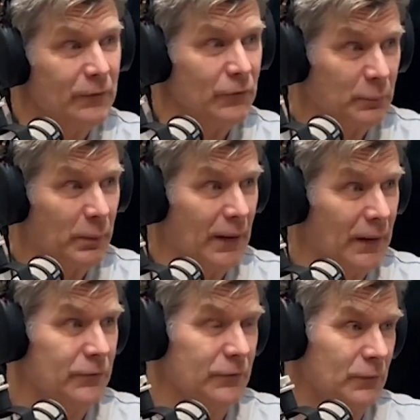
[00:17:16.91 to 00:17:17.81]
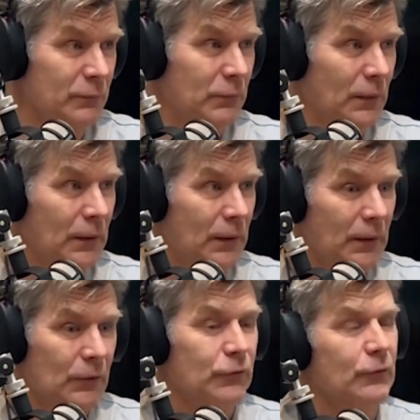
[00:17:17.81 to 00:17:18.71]
dog past them,
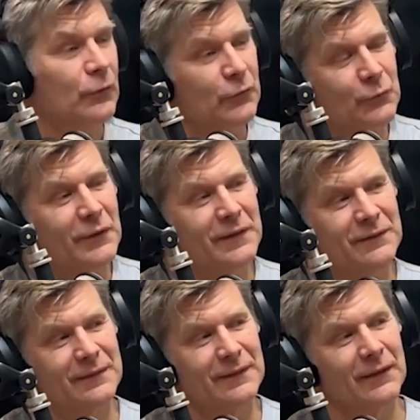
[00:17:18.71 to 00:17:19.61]
because it's really interesting.